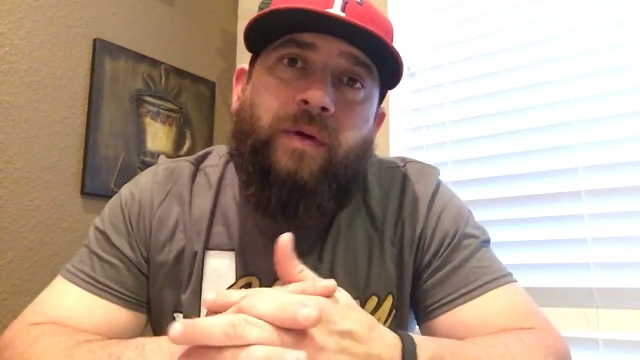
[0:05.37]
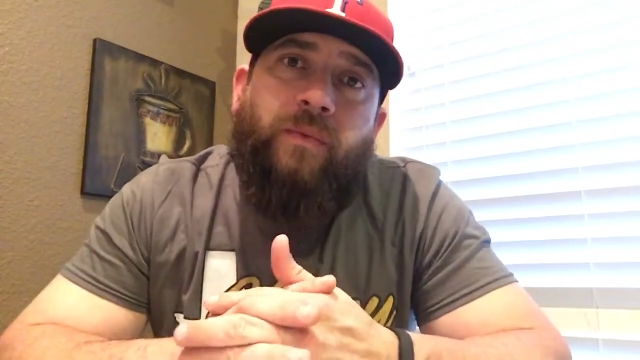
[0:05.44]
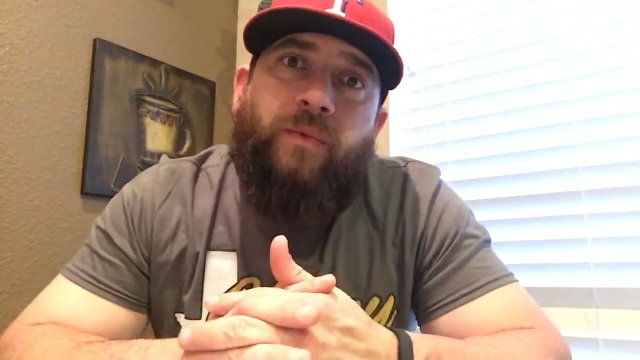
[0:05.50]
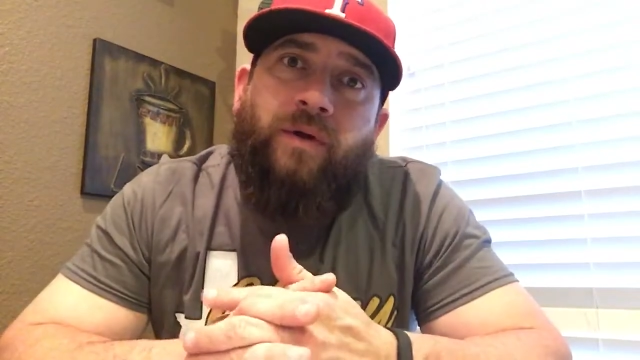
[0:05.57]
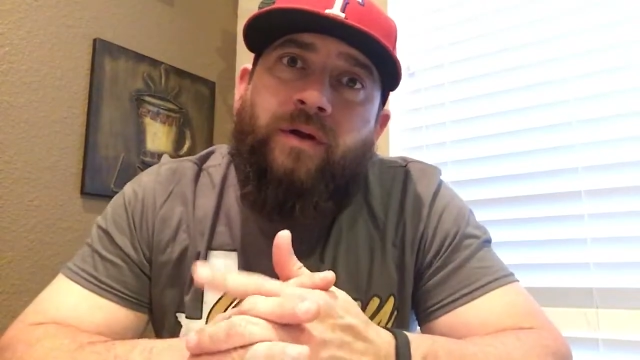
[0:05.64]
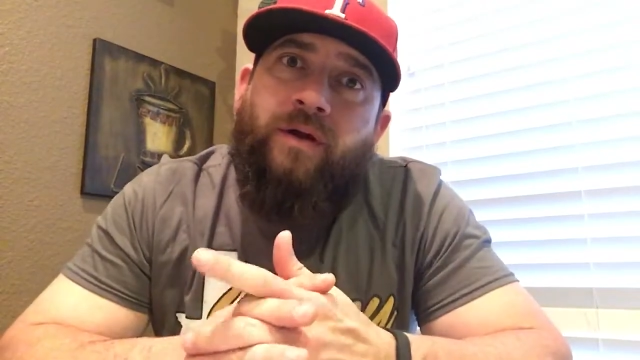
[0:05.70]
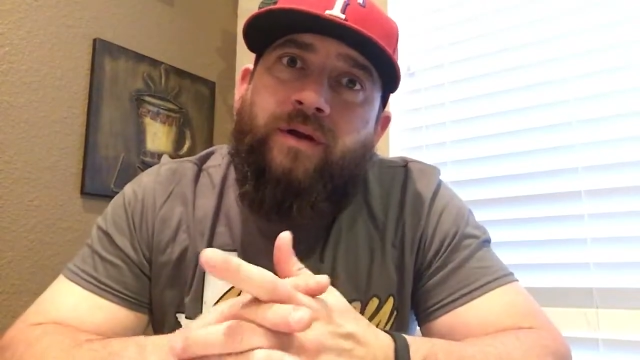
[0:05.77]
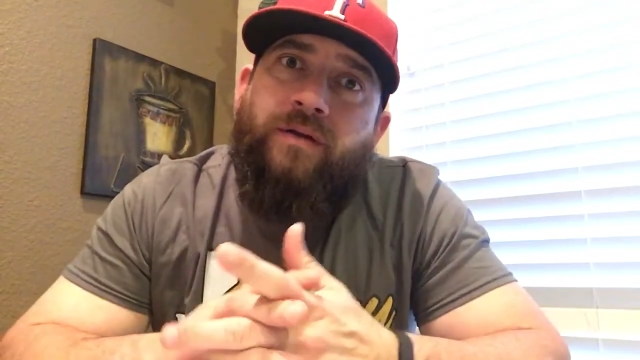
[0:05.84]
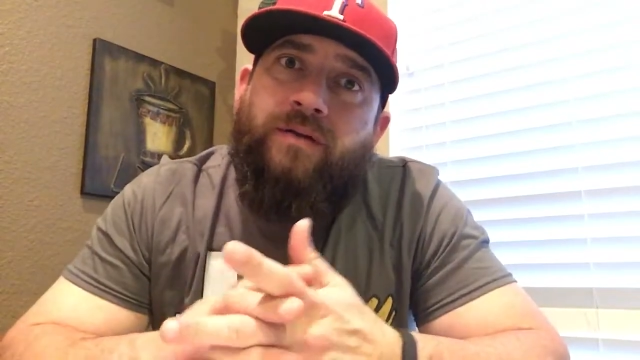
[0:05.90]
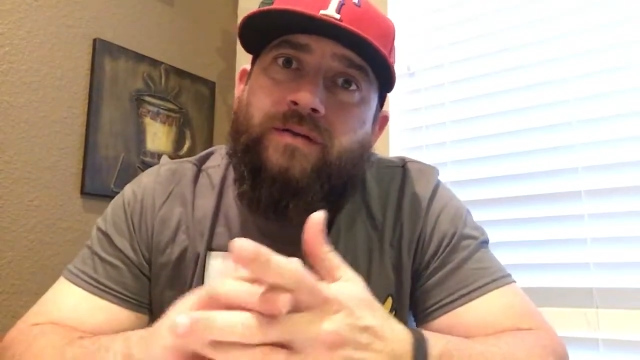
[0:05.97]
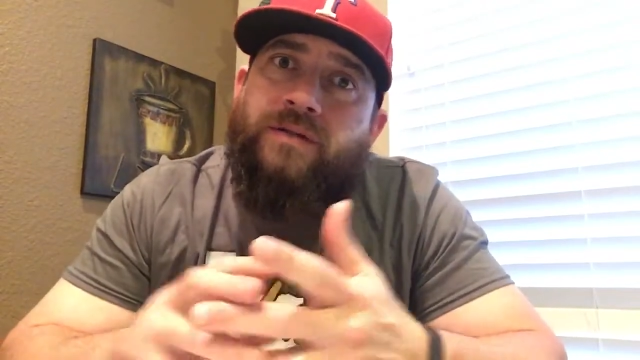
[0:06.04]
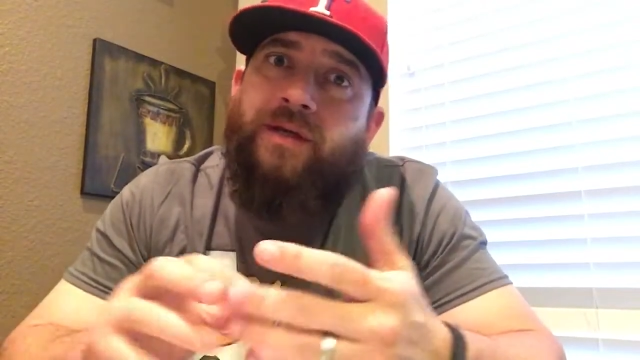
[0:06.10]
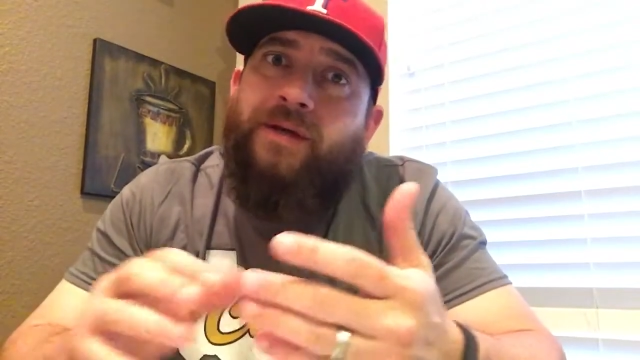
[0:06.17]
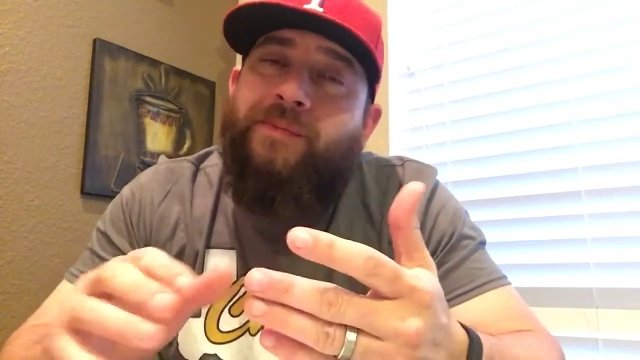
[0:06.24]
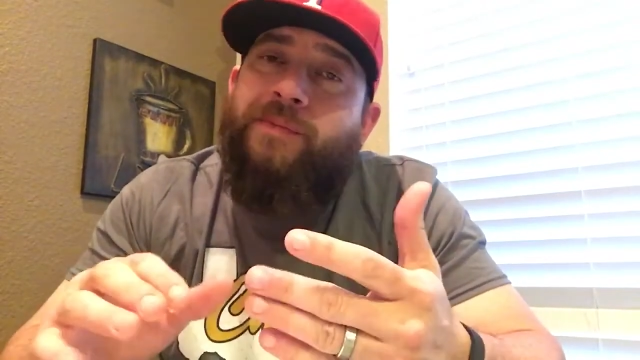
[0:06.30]
100
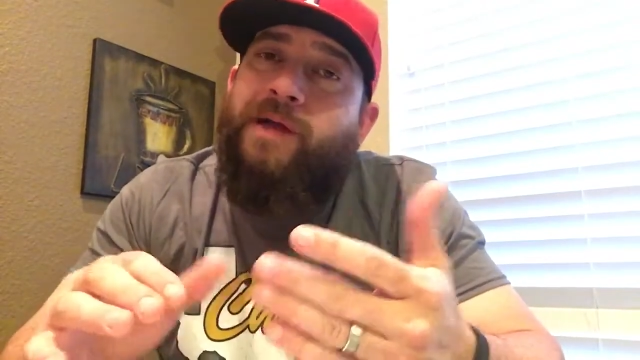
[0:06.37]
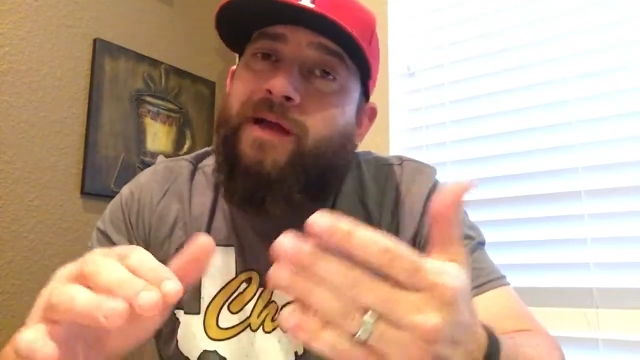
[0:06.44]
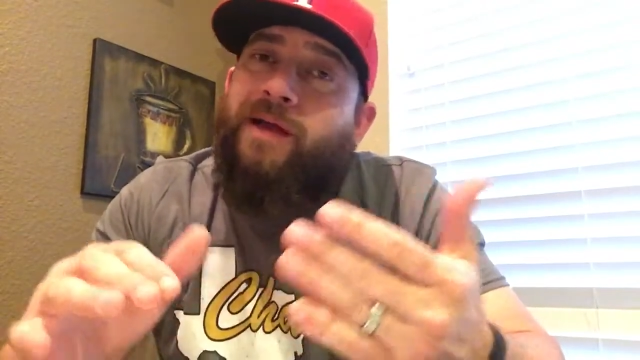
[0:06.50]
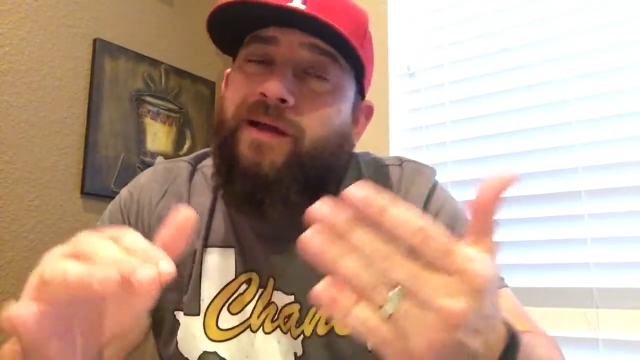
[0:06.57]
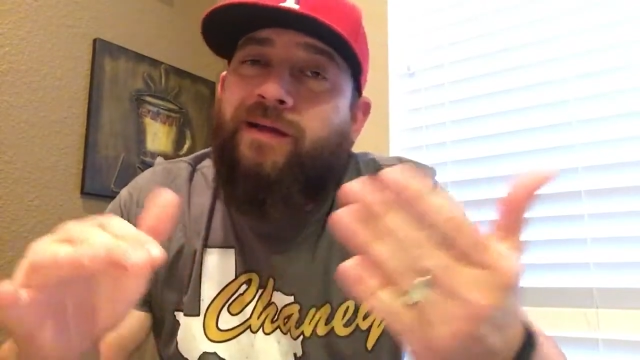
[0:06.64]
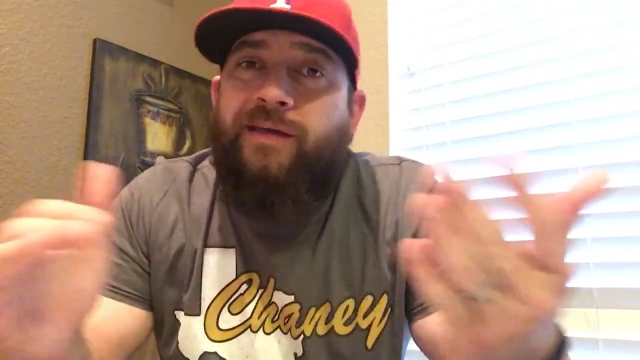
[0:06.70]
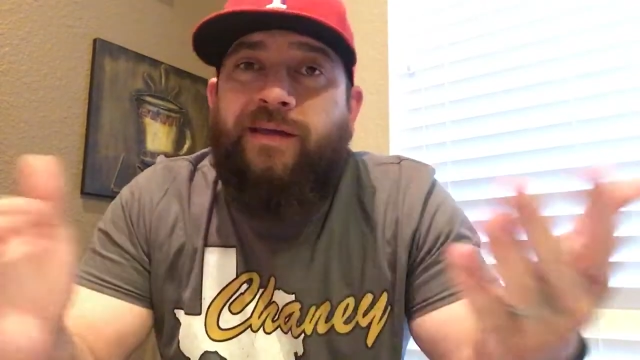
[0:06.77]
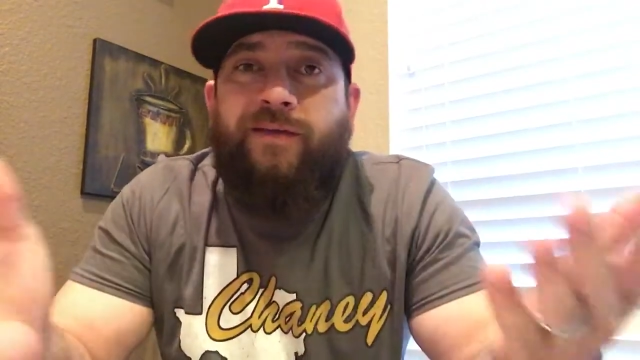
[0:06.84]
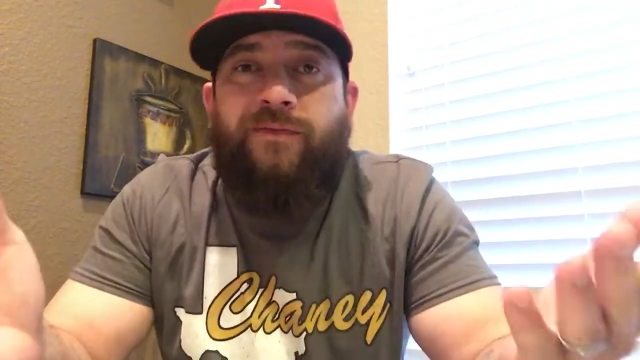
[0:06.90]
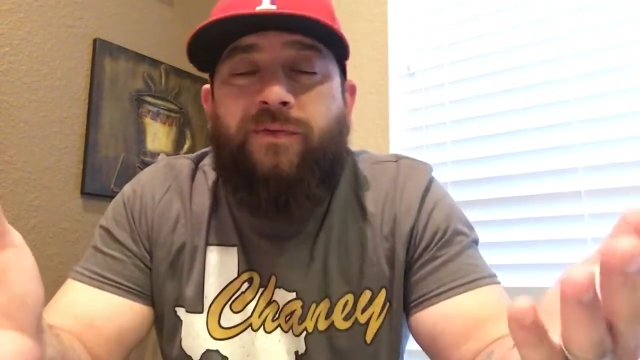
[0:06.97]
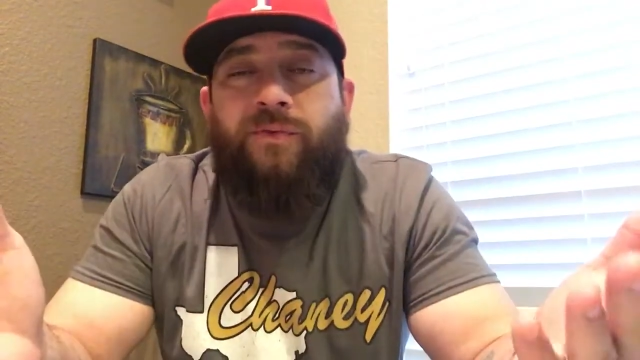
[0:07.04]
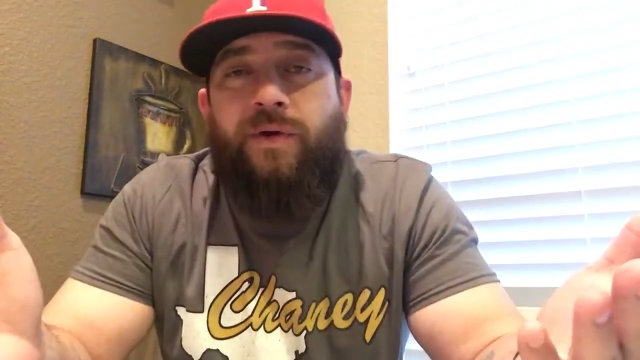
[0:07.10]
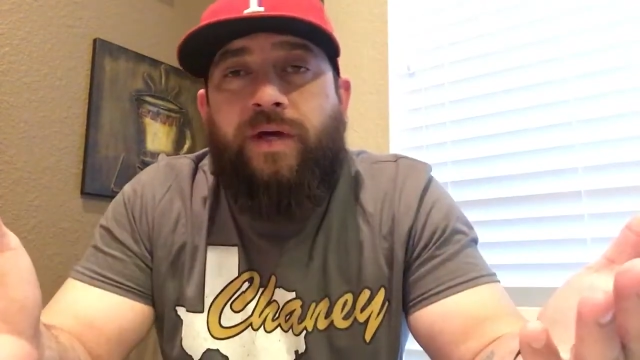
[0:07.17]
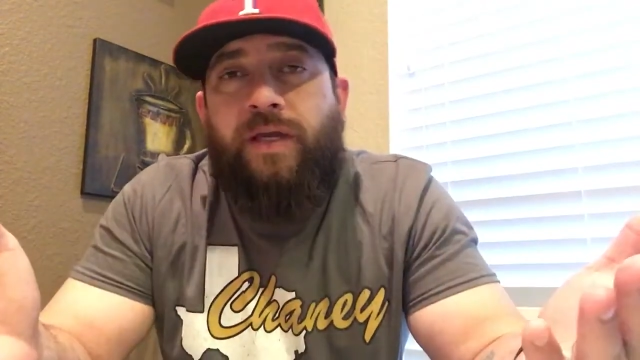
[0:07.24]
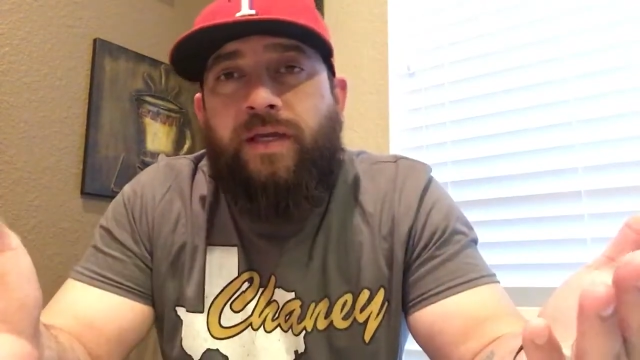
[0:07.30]
sub
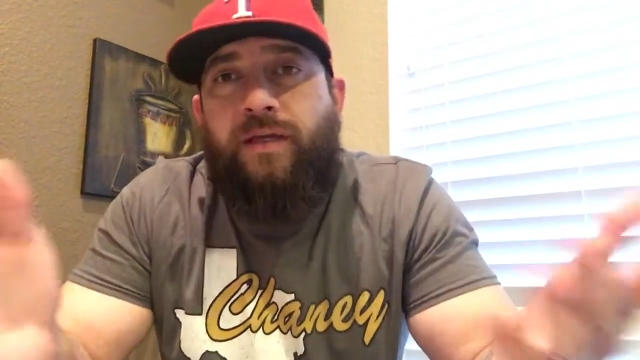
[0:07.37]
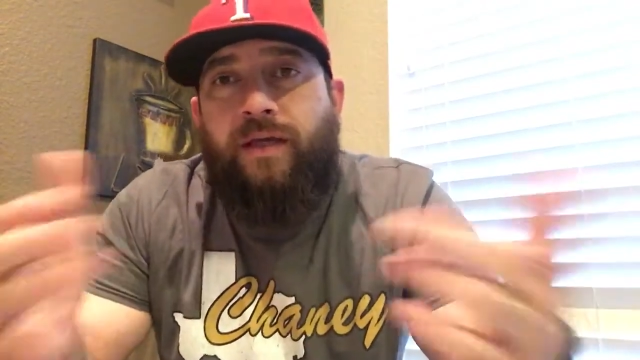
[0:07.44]
giveaway.